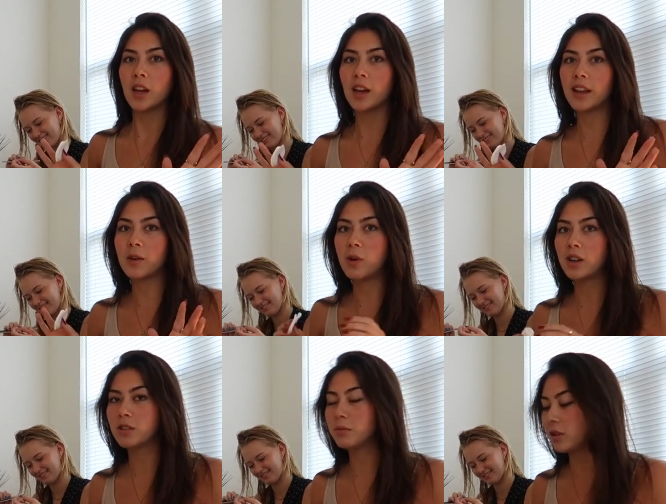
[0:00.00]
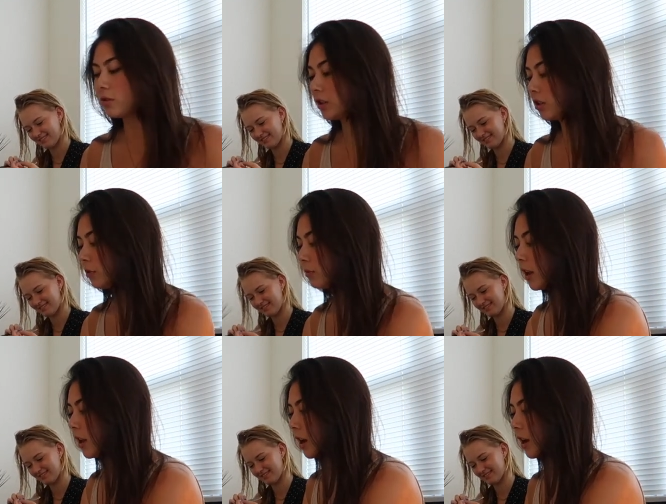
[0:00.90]
Speaker 1: and like watch some YouTube.
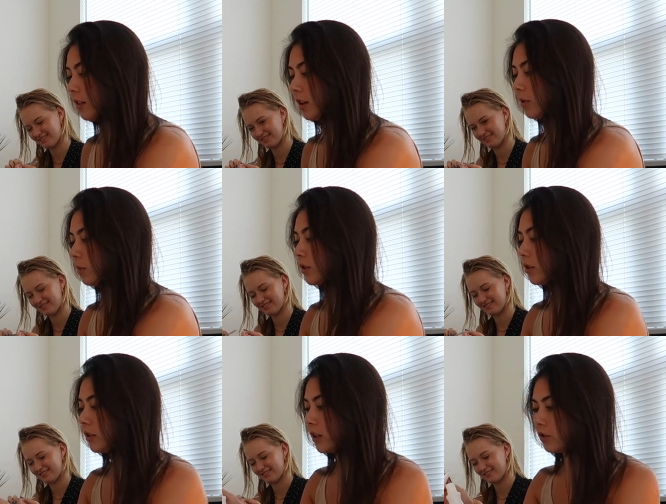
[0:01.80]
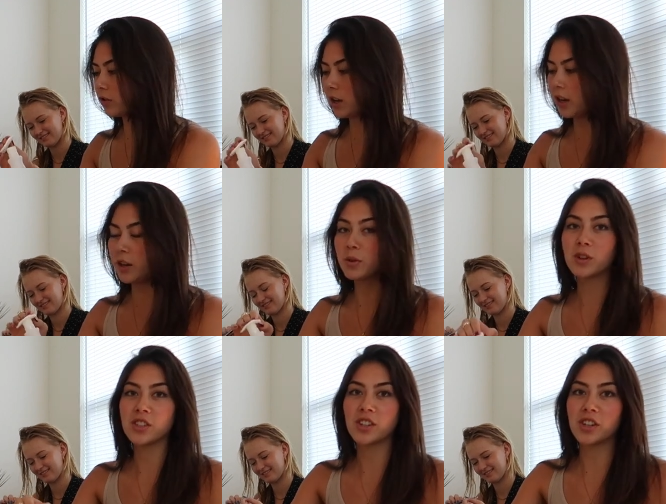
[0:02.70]
And then once our nails dry,
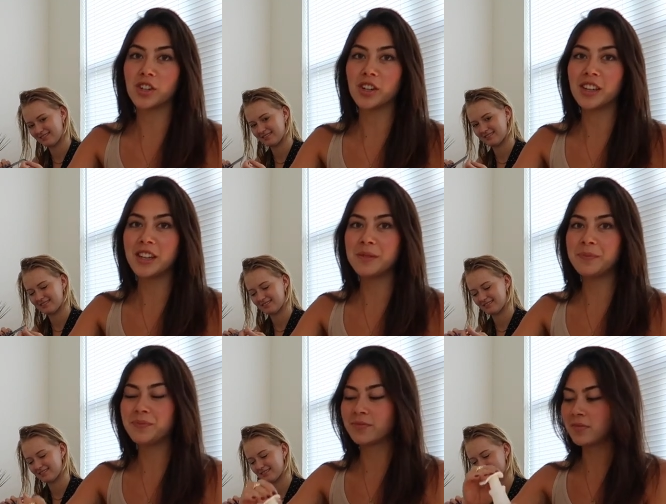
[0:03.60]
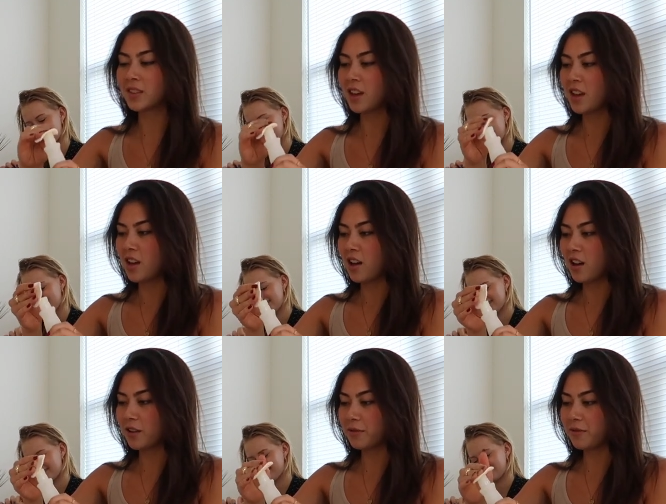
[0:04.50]
we're gonna start cooking
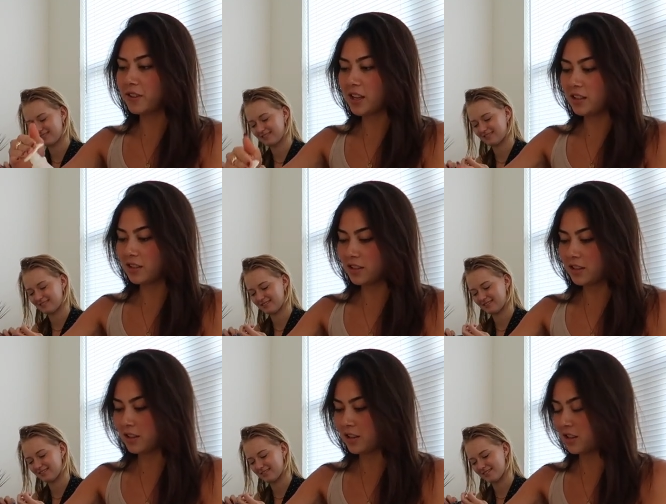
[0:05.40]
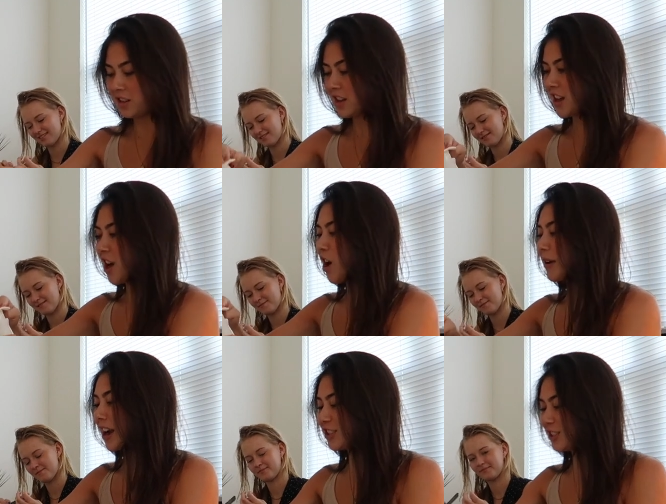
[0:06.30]
our feast. Oh
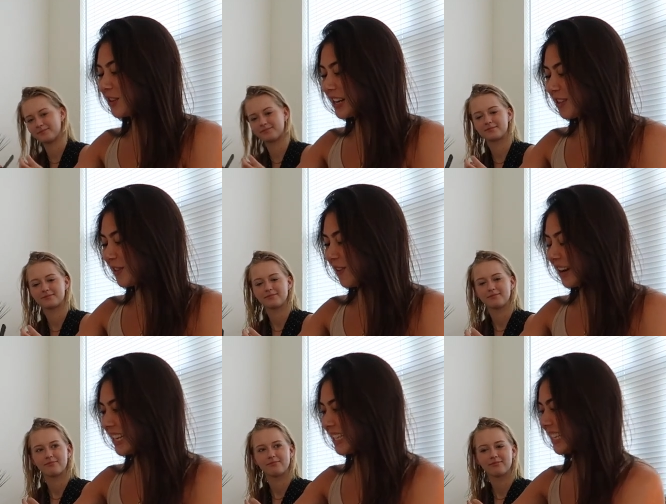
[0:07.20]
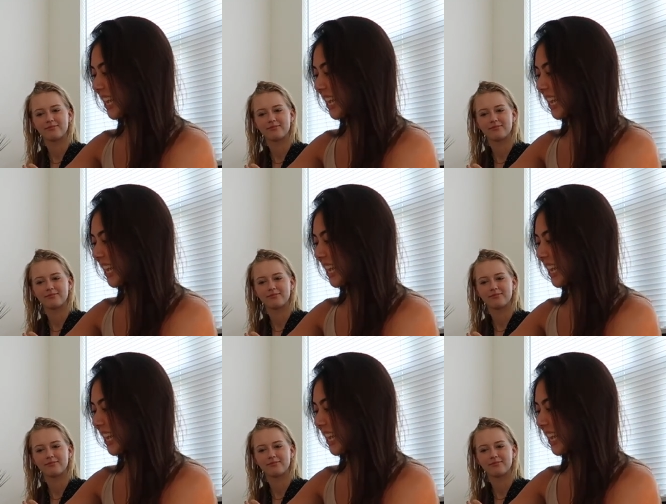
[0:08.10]
my gosh, do you wanna know the funniest